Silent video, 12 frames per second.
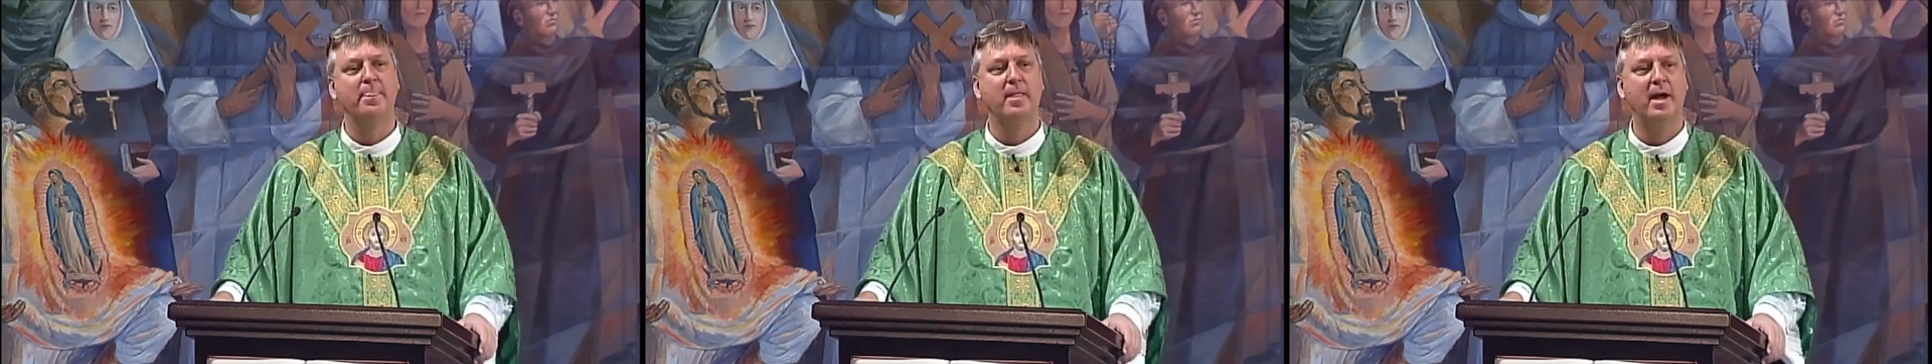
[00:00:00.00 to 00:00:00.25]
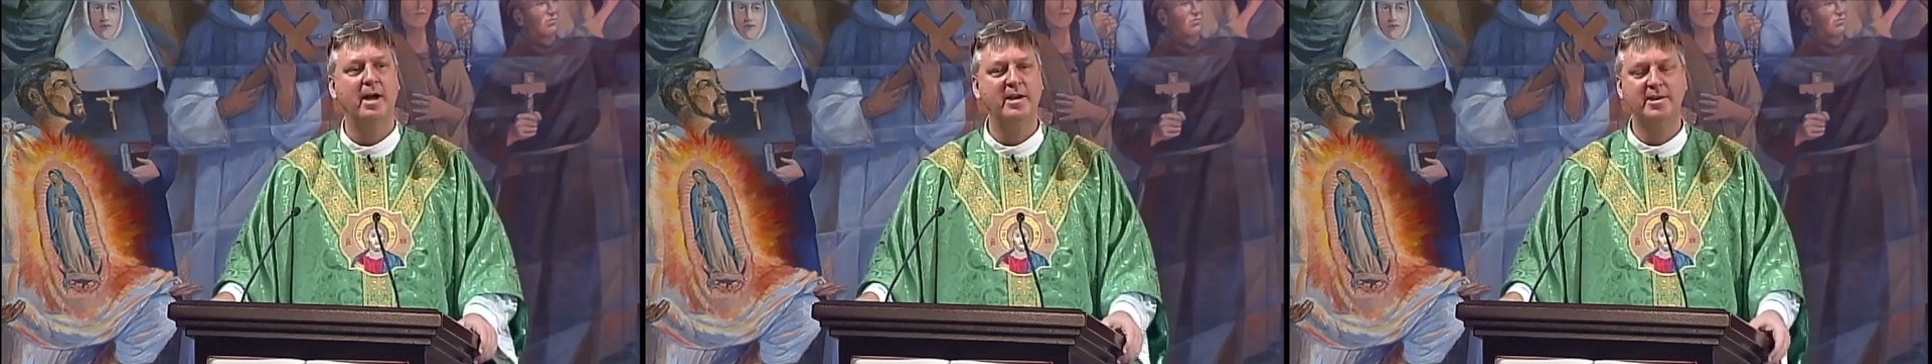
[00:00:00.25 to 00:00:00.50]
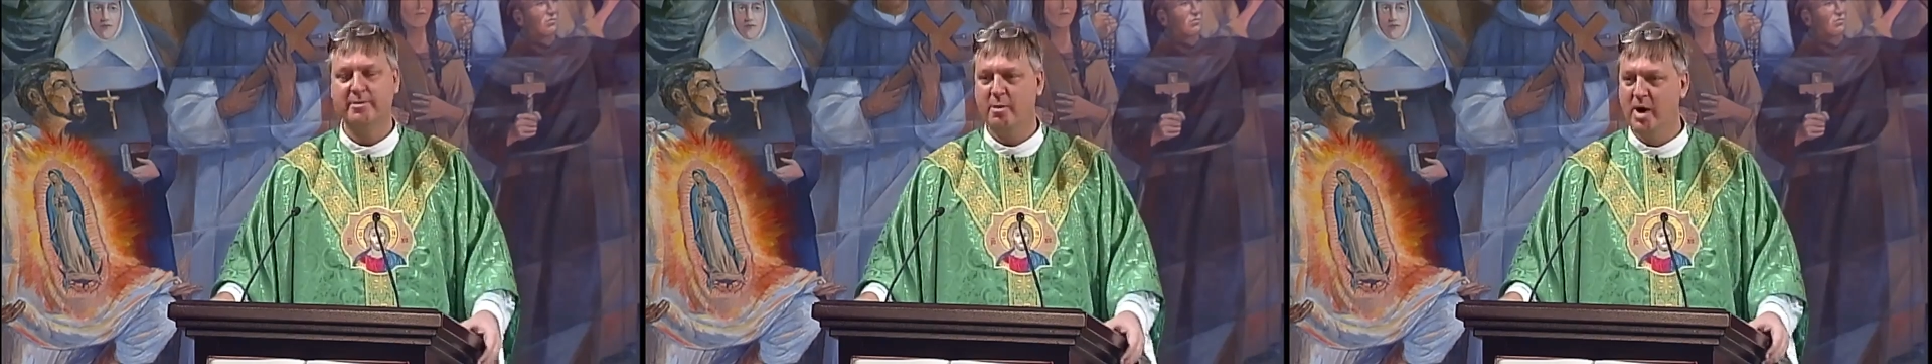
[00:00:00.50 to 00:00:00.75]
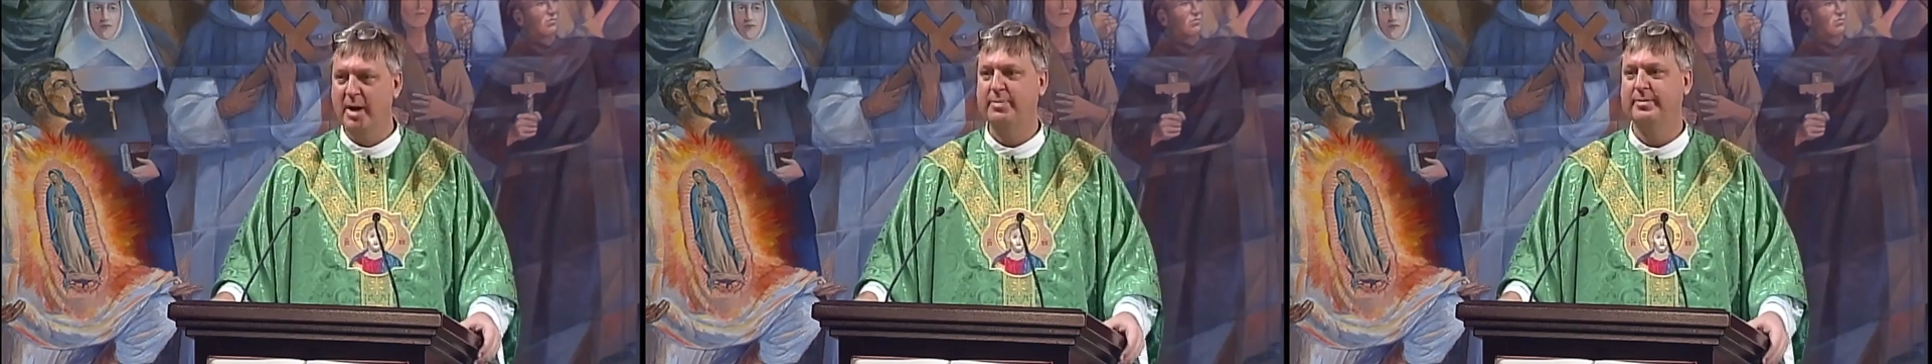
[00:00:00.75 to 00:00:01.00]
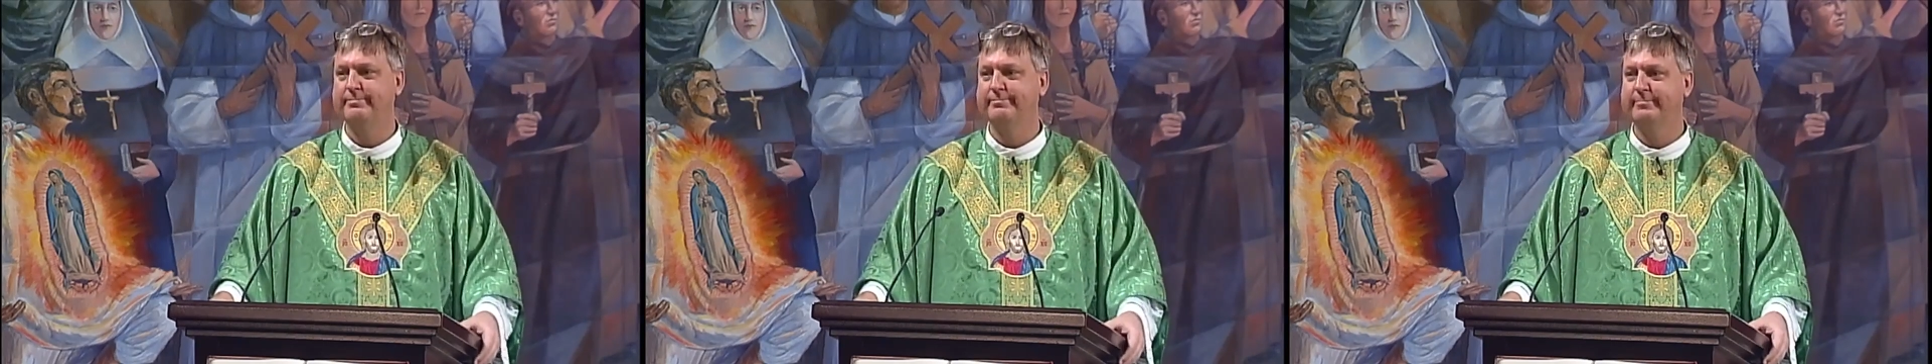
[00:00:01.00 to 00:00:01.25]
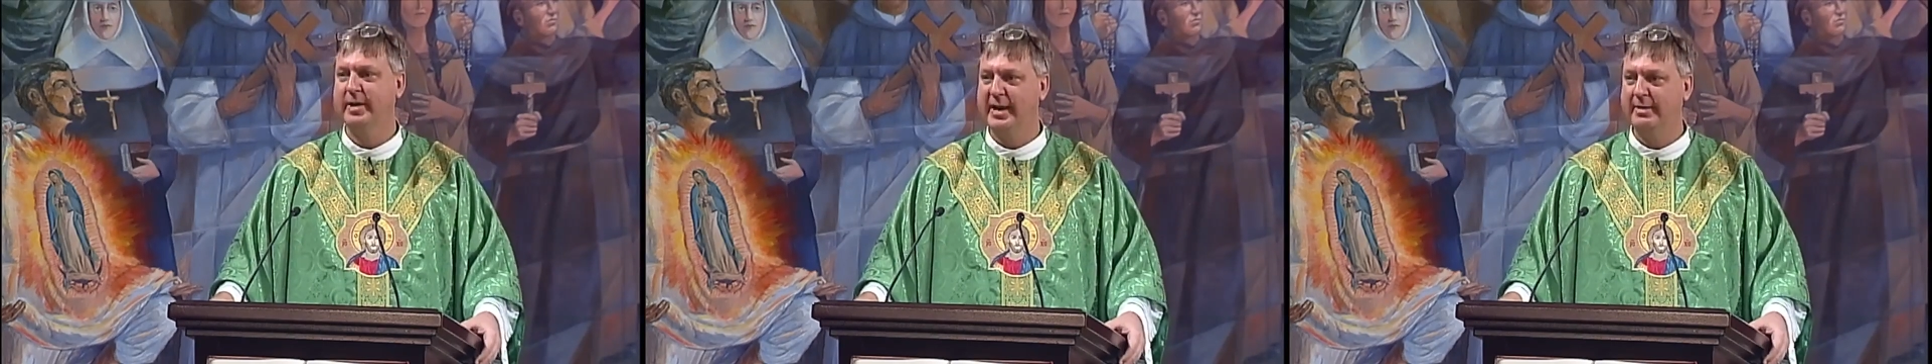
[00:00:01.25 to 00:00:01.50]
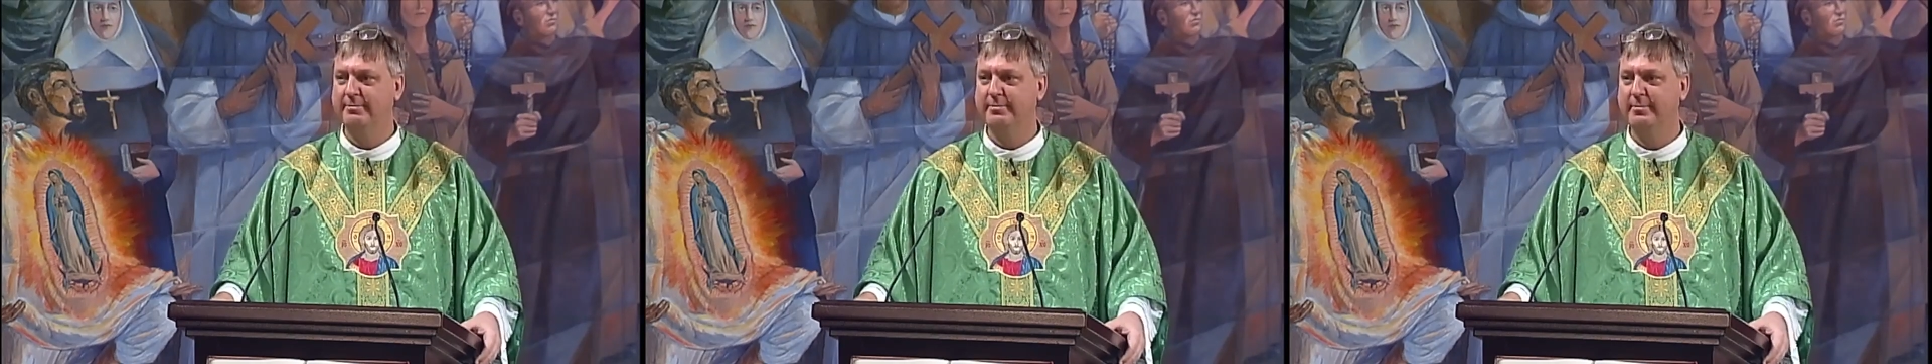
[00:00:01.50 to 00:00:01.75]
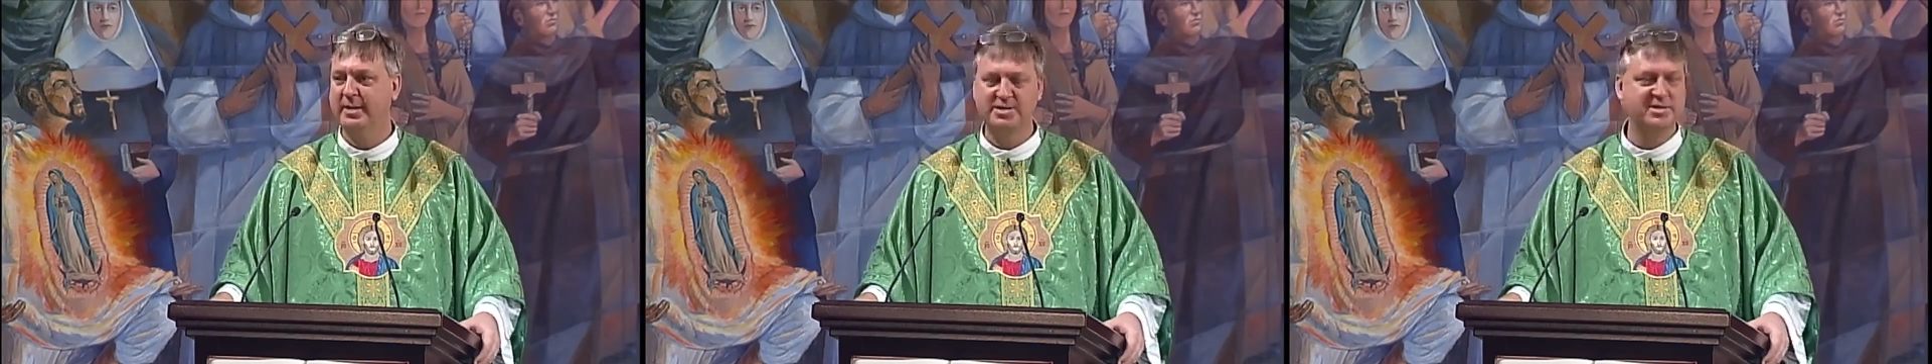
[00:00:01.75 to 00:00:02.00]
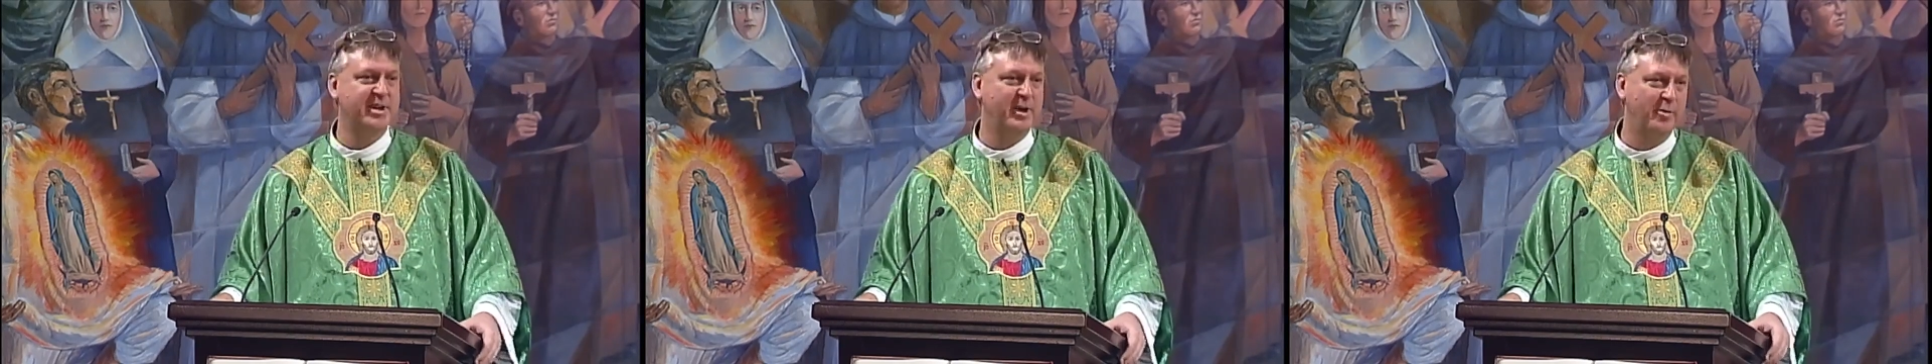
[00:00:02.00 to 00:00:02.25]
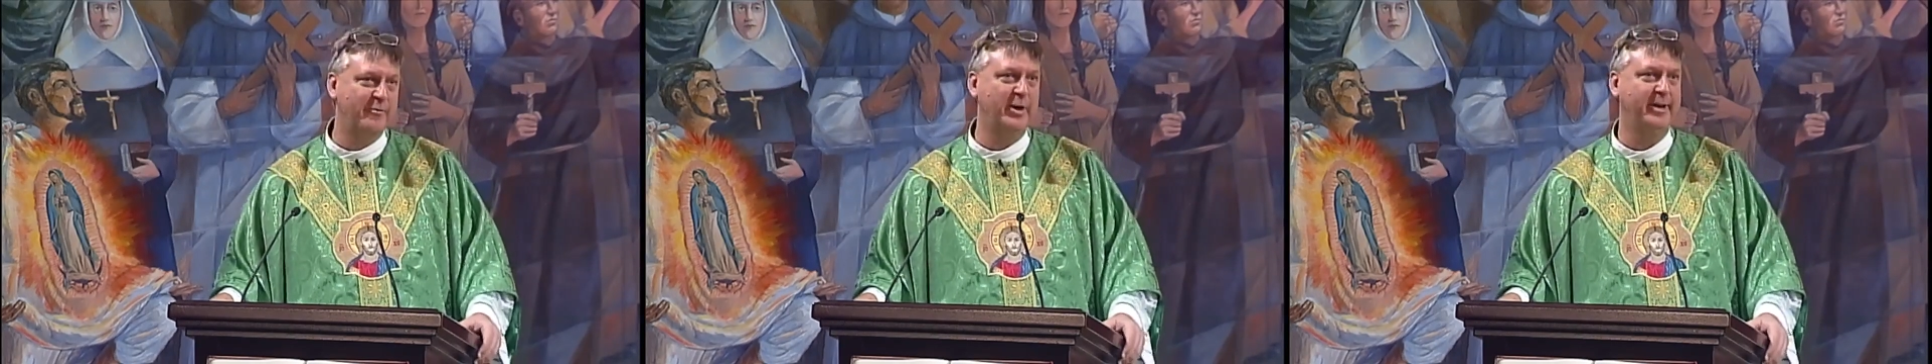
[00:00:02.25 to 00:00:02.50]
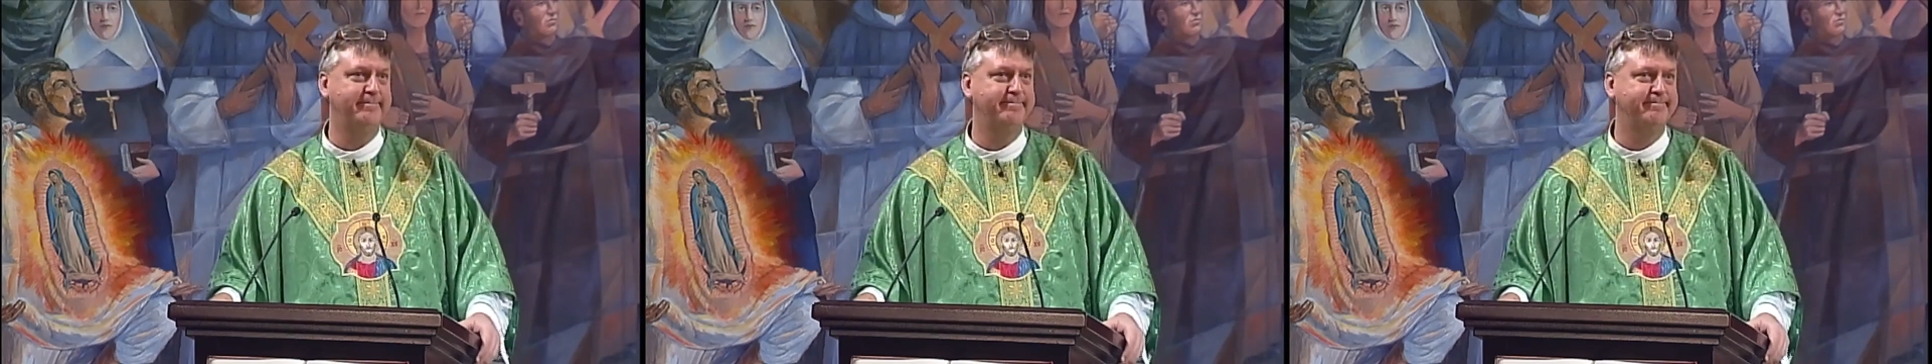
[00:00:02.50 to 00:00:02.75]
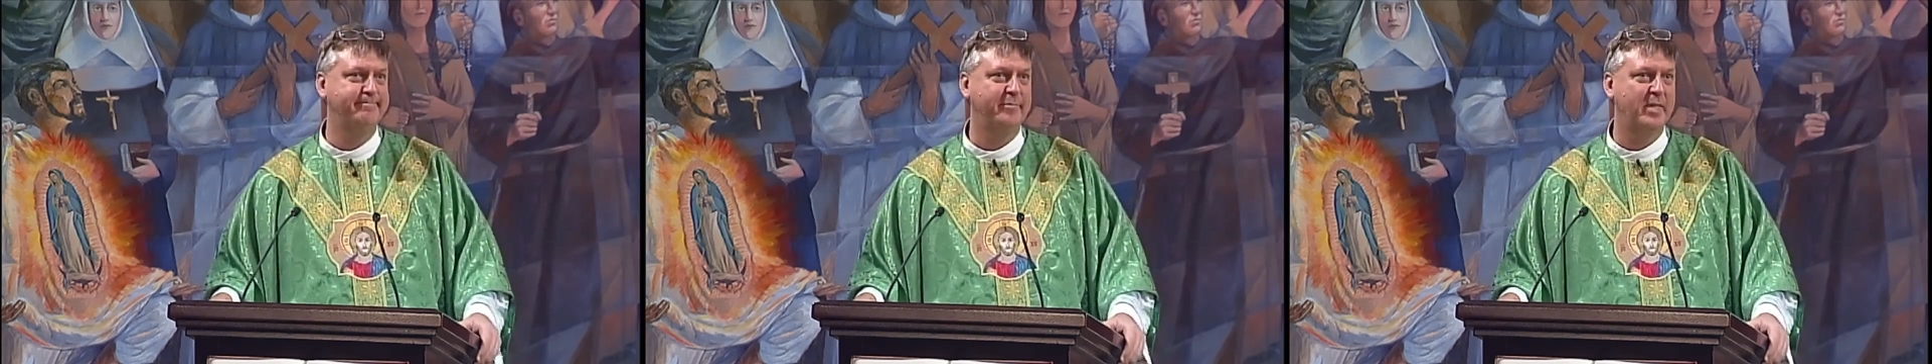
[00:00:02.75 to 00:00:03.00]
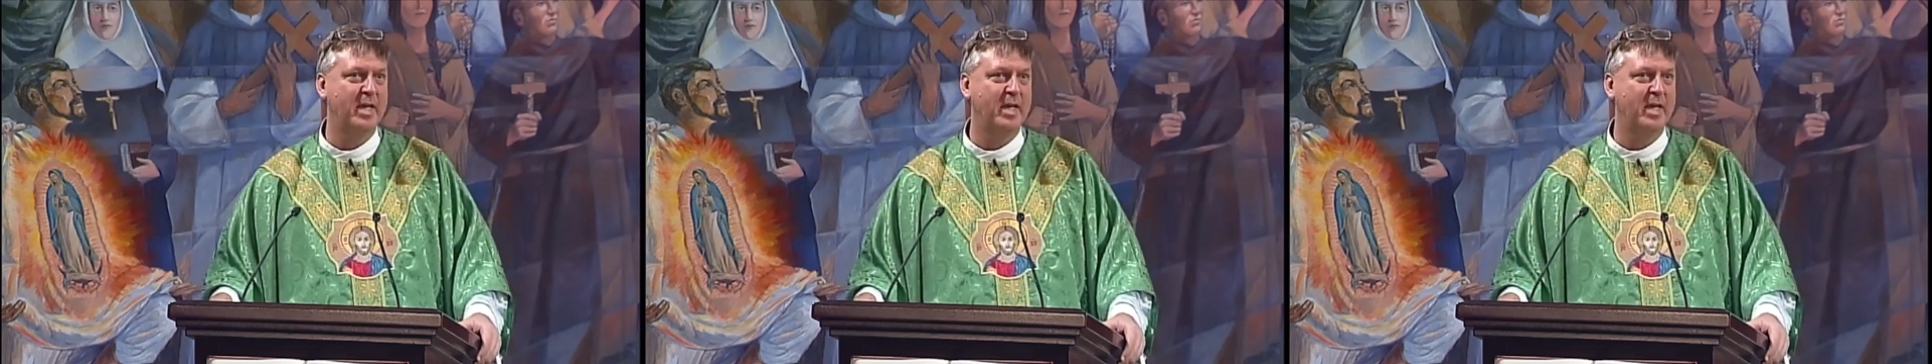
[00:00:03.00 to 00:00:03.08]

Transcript: I need to grow up, right? And just get over it.